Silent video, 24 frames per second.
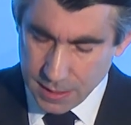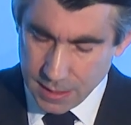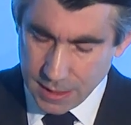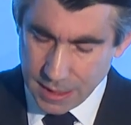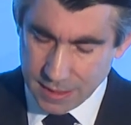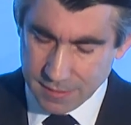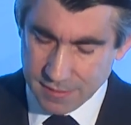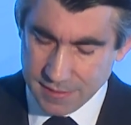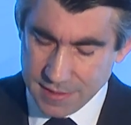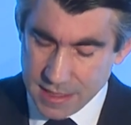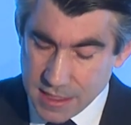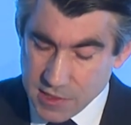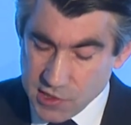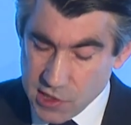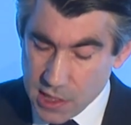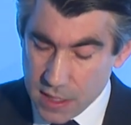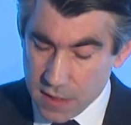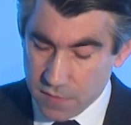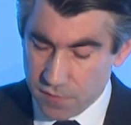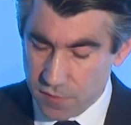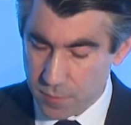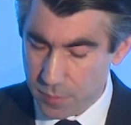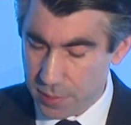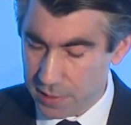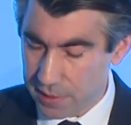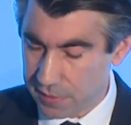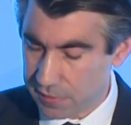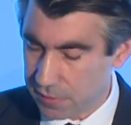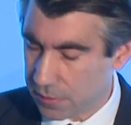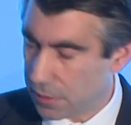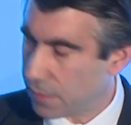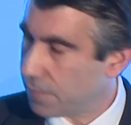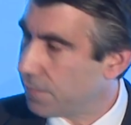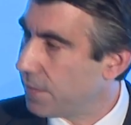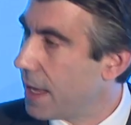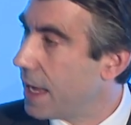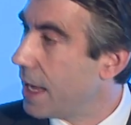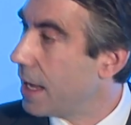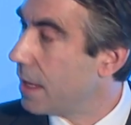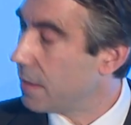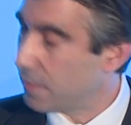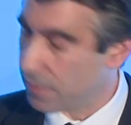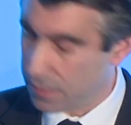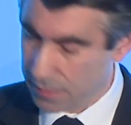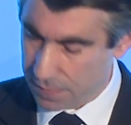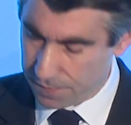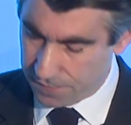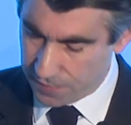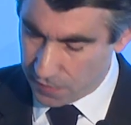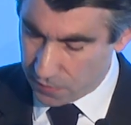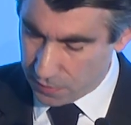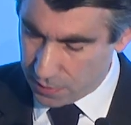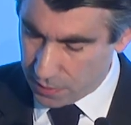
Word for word: As D G for Political Affairs at the Foreign